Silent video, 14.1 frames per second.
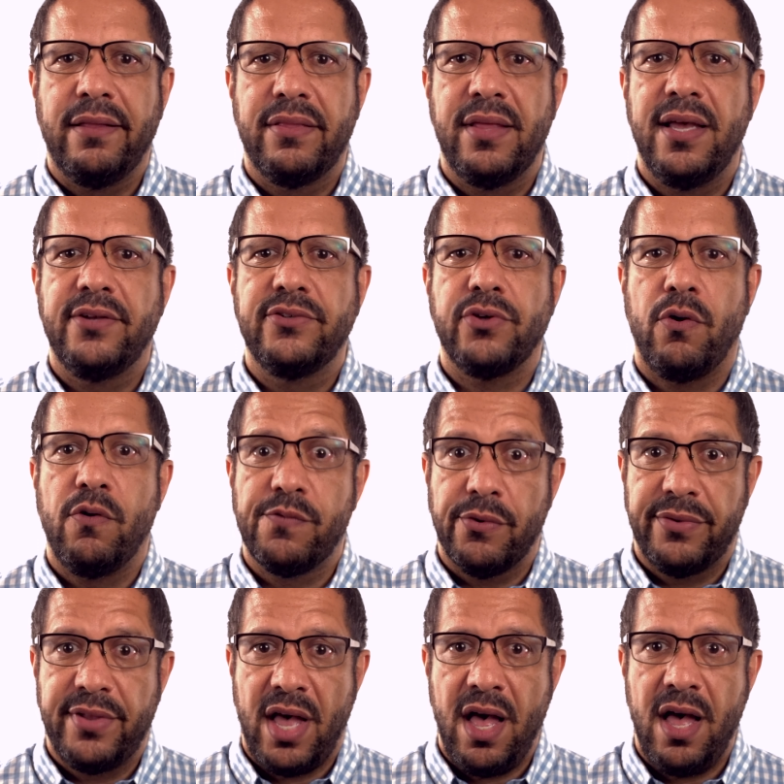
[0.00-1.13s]
things over
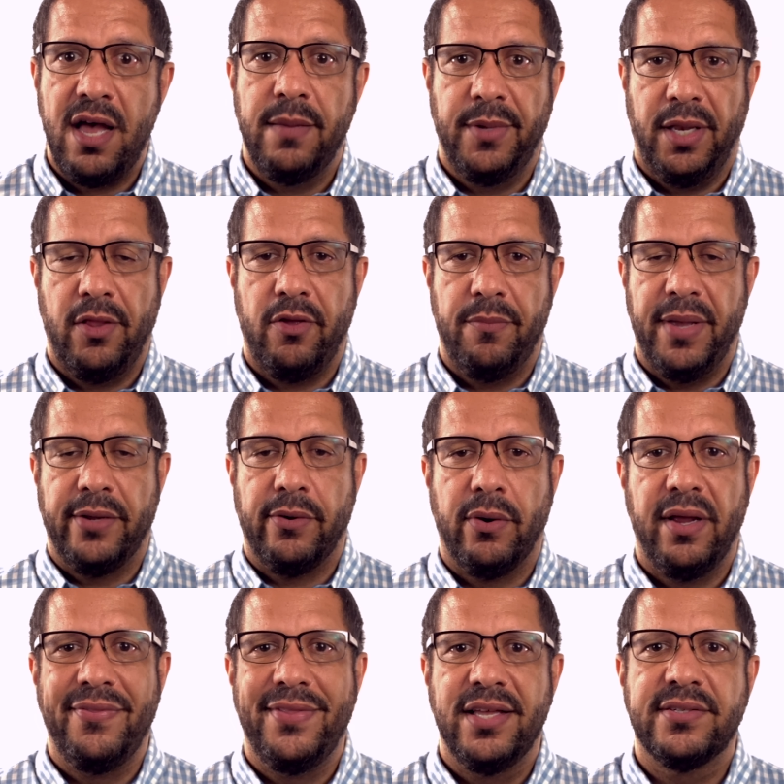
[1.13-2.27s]
time a little better,
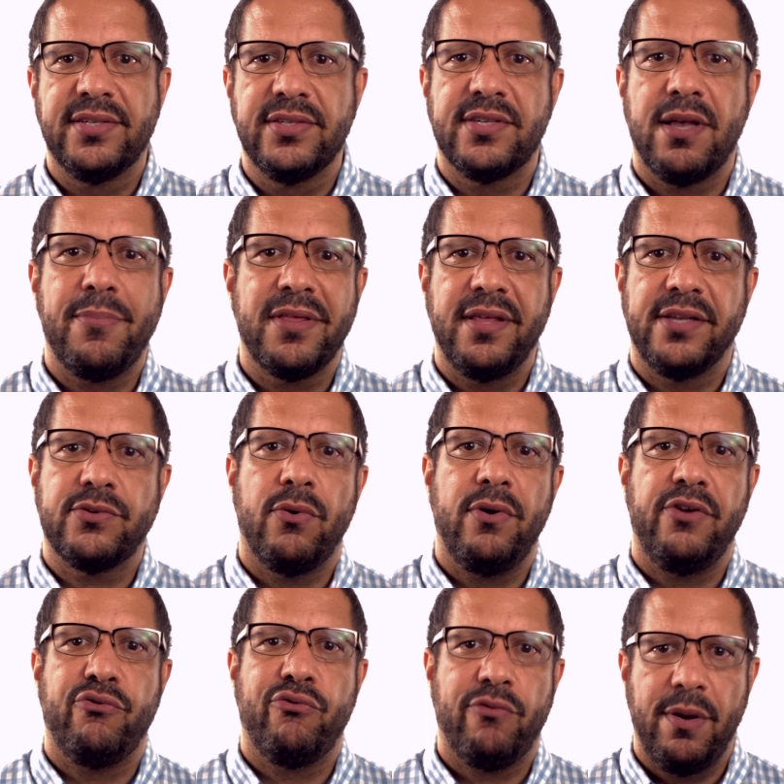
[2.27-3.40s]
and this is something that's going
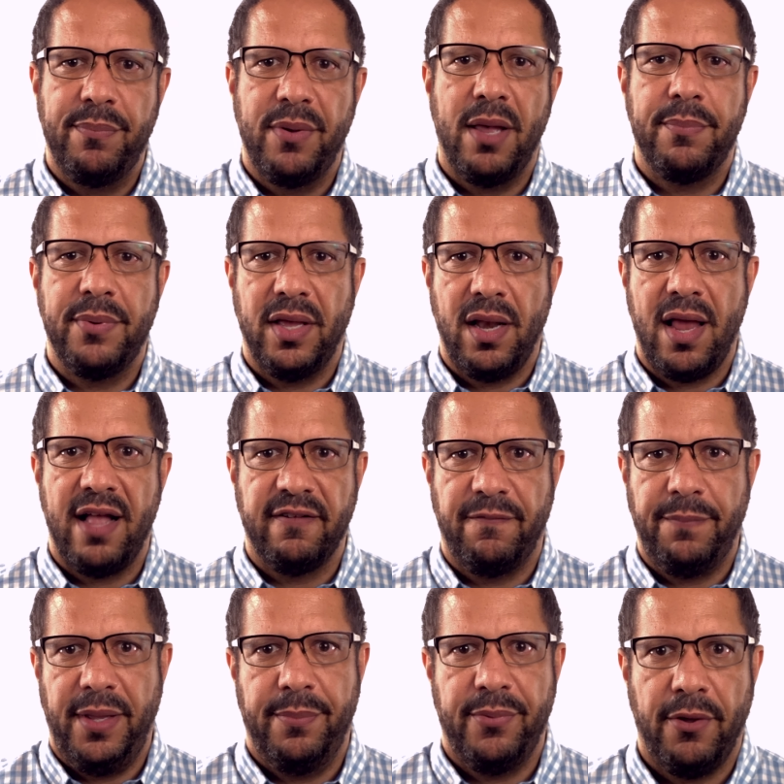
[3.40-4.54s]
to trip up a lot of
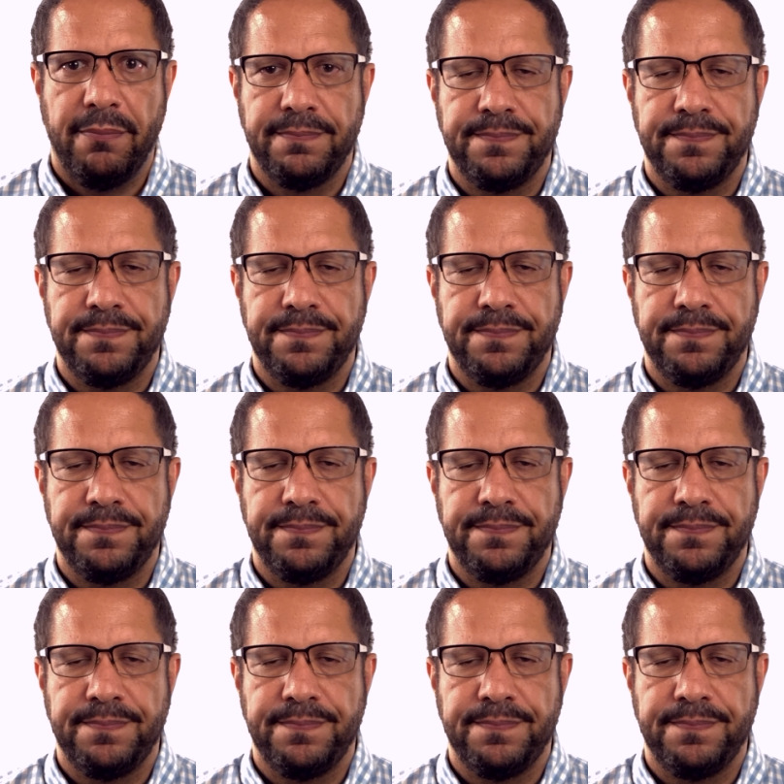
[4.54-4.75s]
people.